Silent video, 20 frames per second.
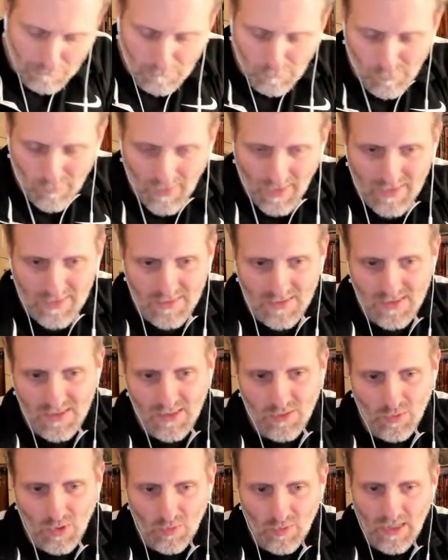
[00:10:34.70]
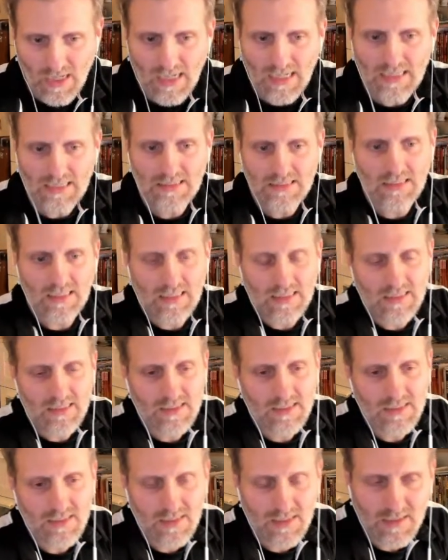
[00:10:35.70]
And see where we're at late
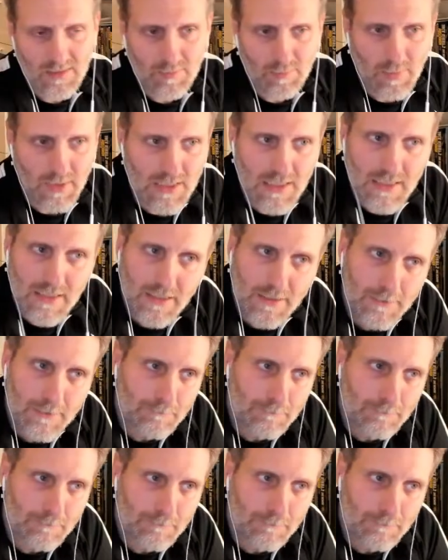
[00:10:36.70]
into the Monday night.